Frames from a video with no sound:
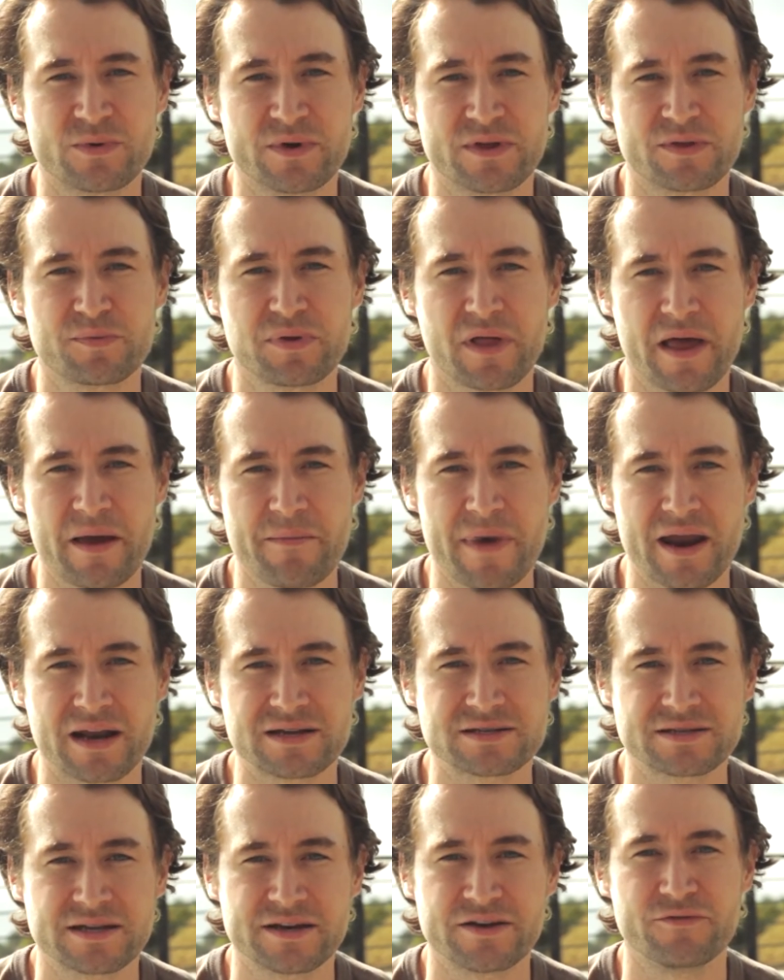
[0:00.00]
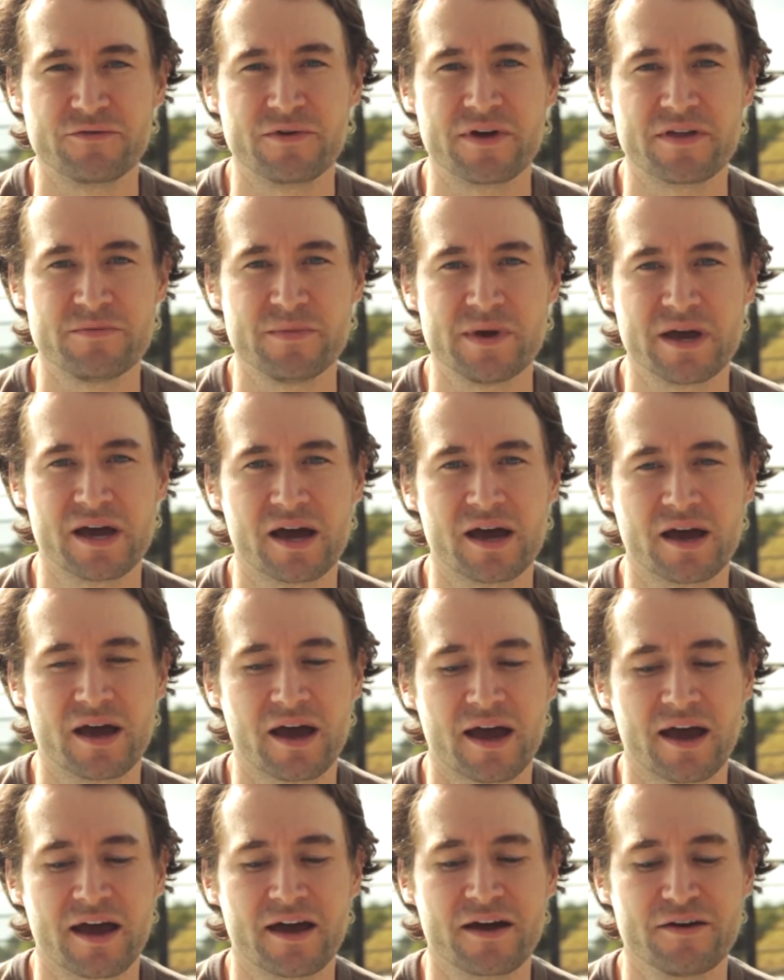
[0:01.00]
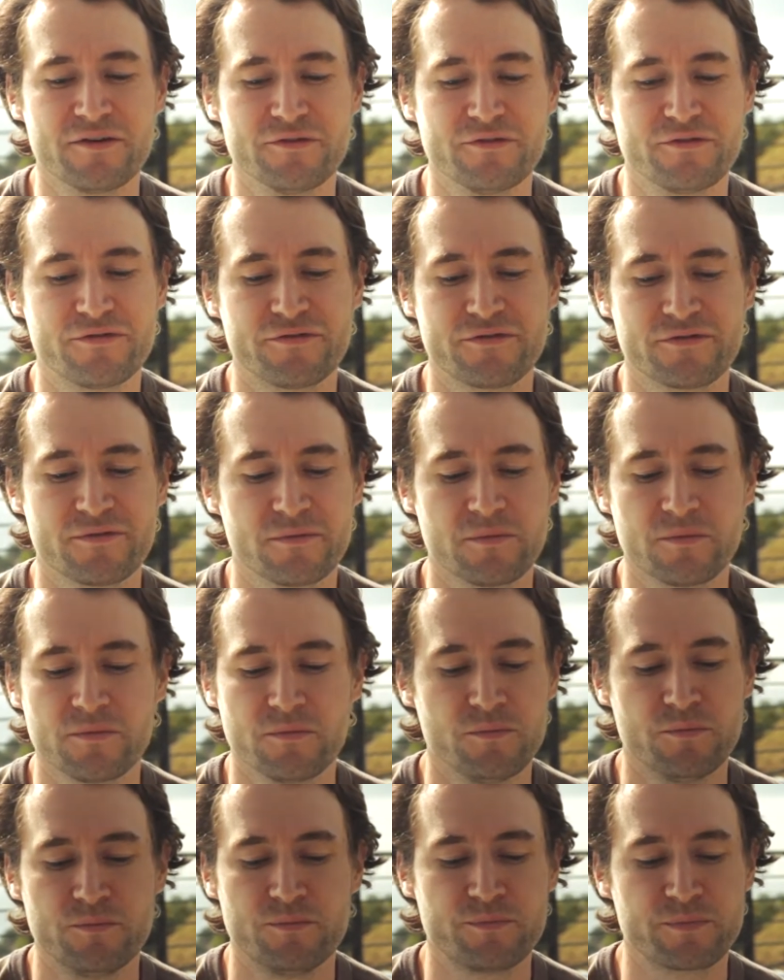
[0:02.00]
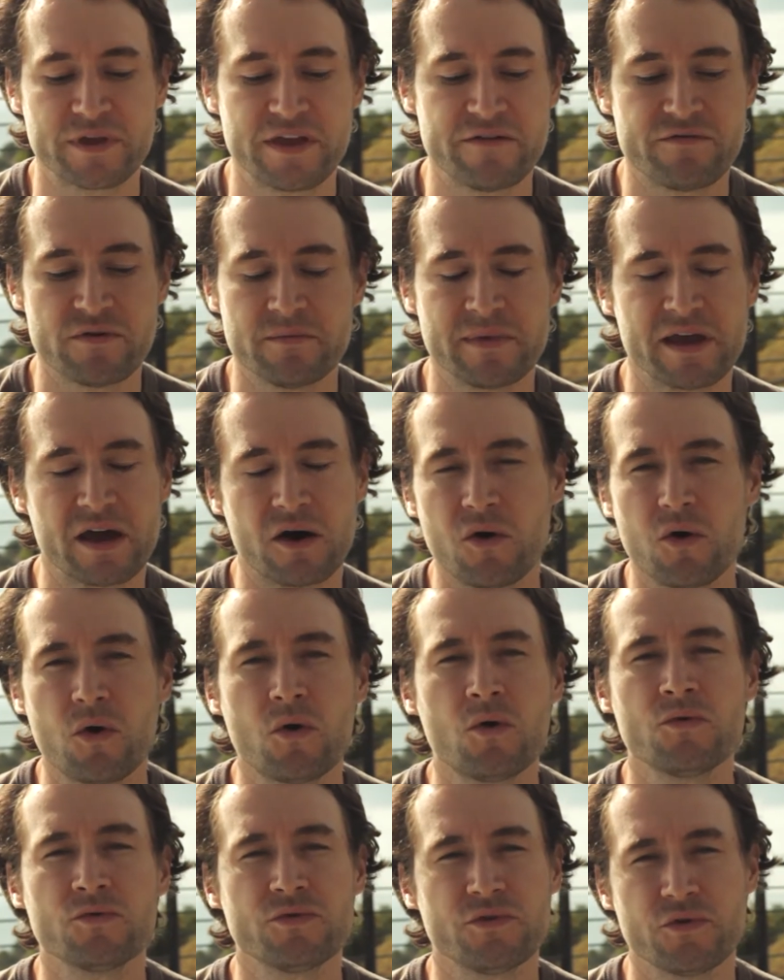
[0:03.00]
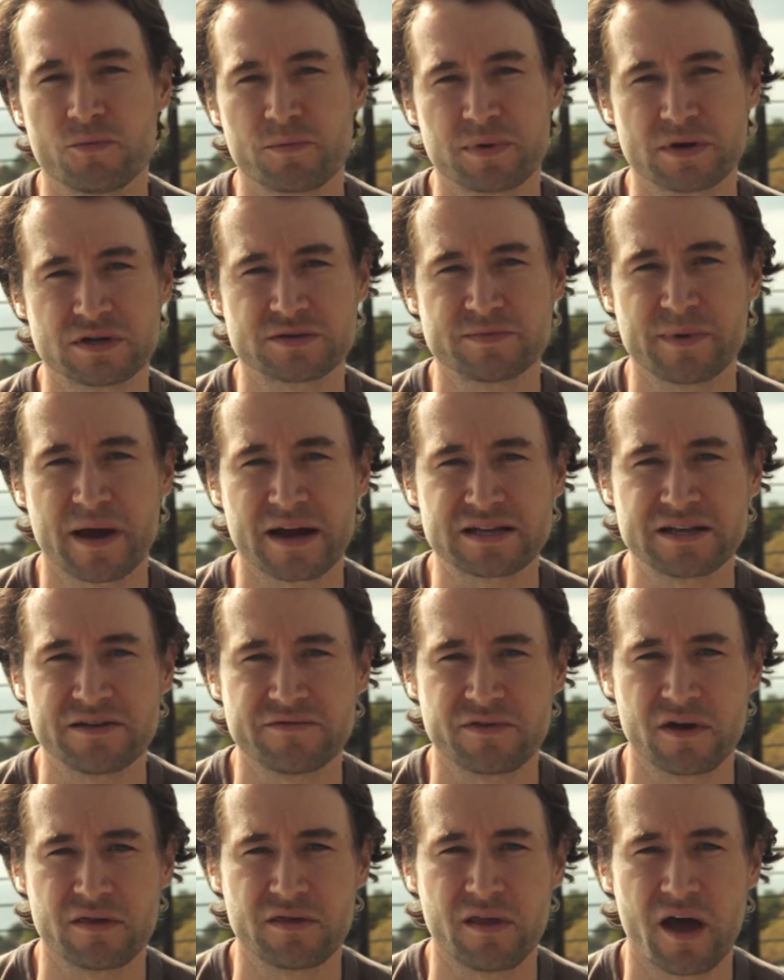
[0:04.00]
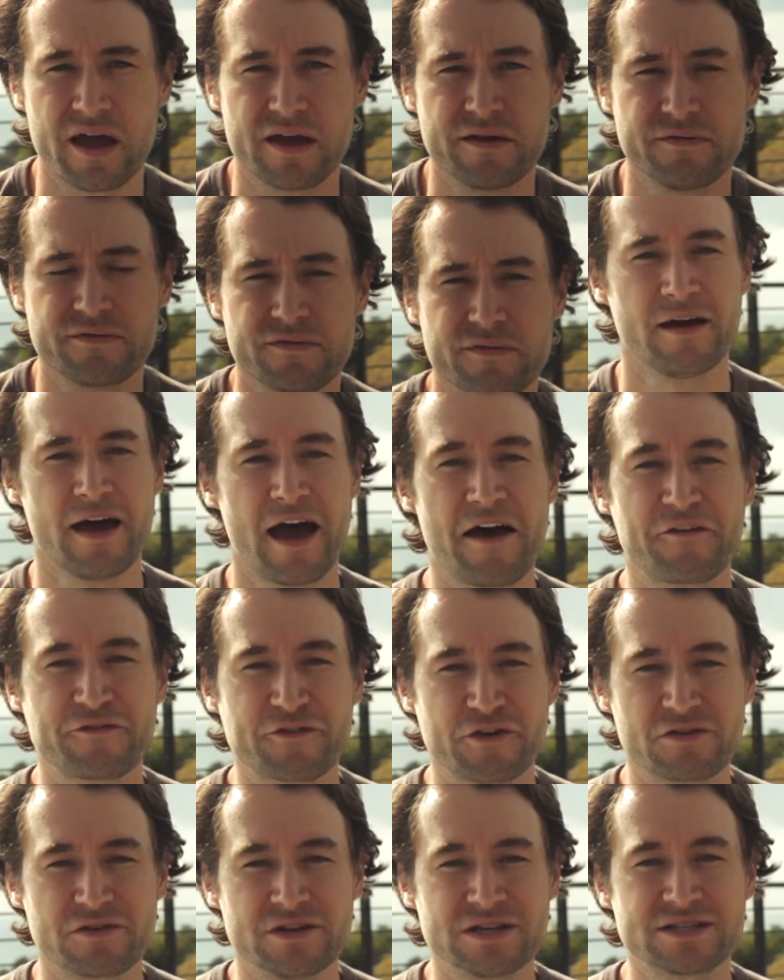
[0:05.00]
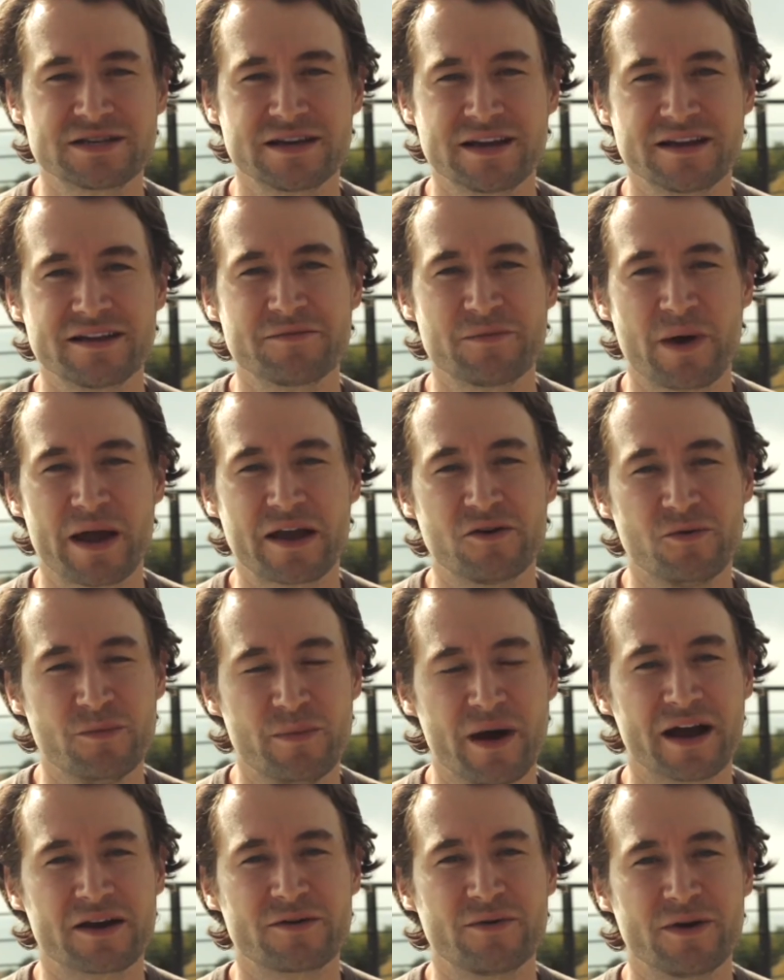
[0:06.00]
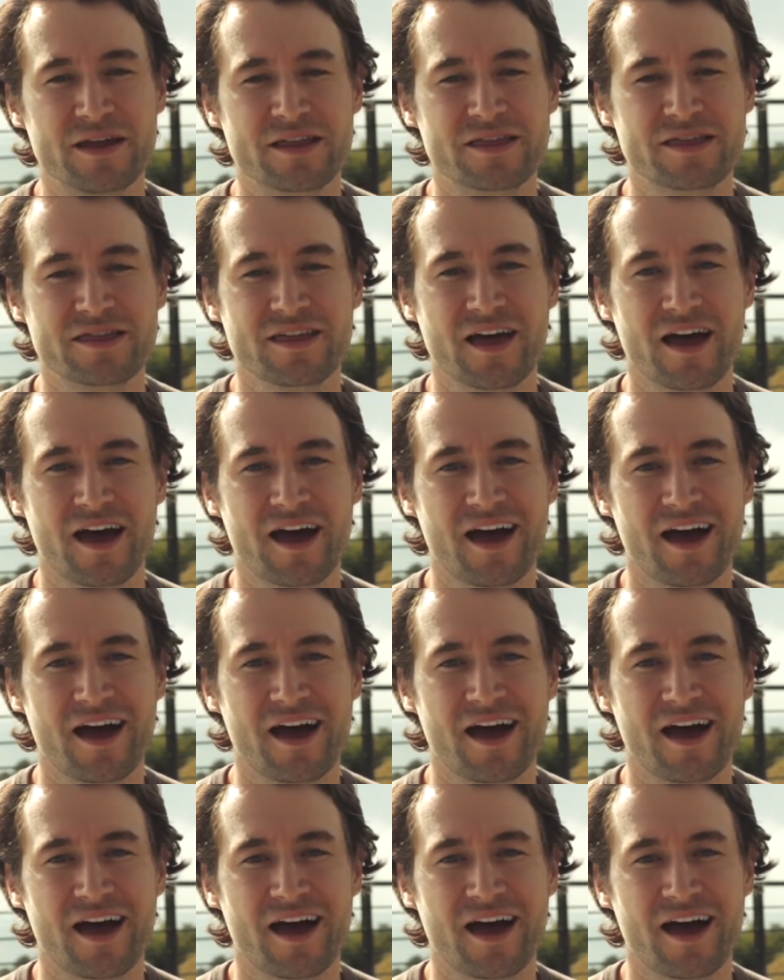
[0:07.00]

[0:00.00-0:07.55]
with plant medicine and Rythmia have given me a whole new perspective on life. After listening to Michael Beckwith,